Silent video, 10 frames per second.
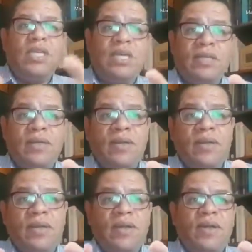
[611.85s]
They
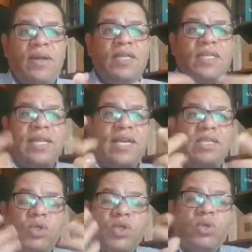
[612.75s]
select what to watch, what
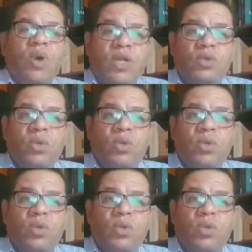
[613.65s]
to read.